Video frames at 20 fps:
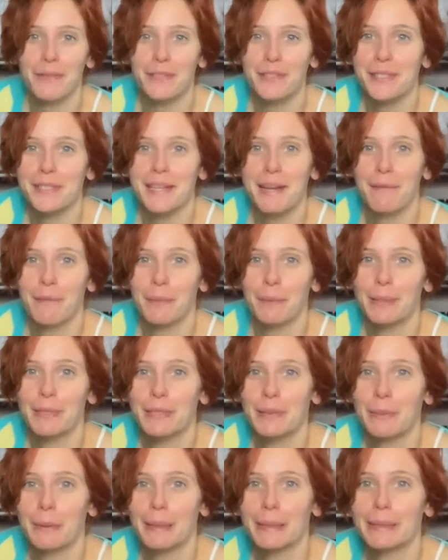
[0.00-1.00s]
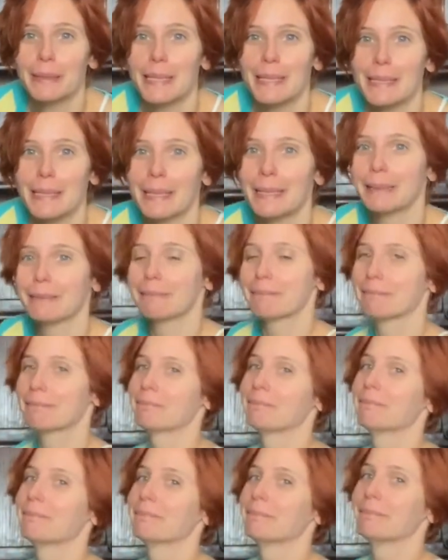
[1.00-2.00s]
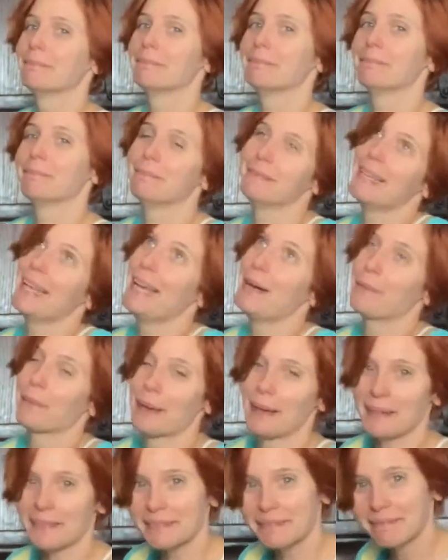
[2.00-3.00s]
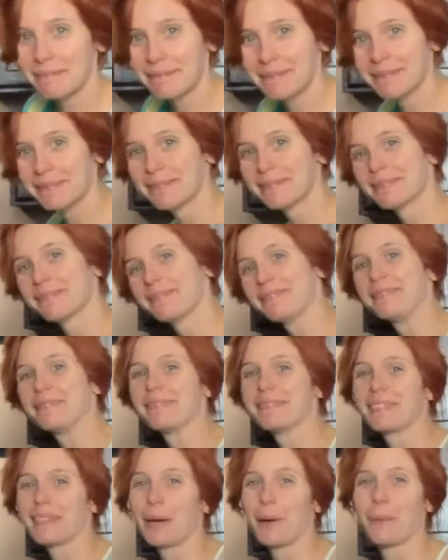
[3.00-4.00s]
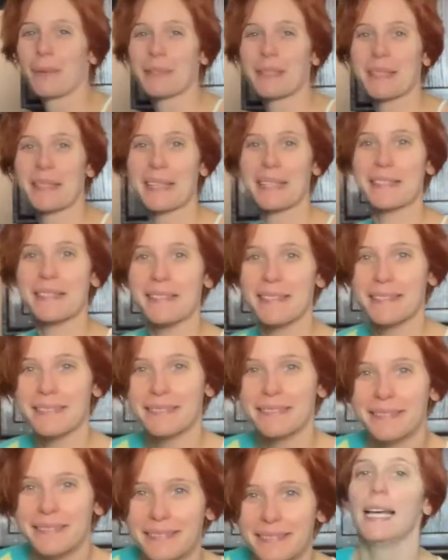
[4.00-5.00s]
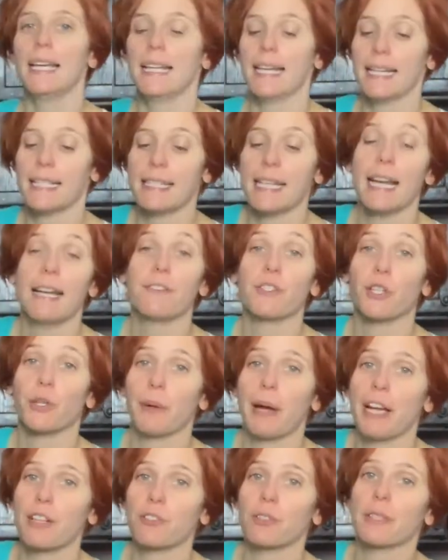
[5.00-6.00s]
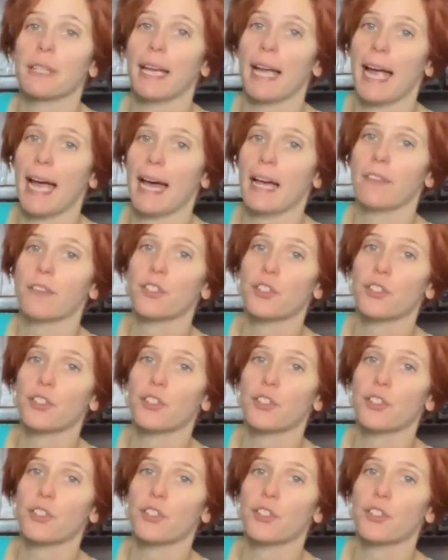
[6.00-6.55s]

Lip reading: just never wants to work, does it? I don't know. There are worse things. Next, I had to gradually add the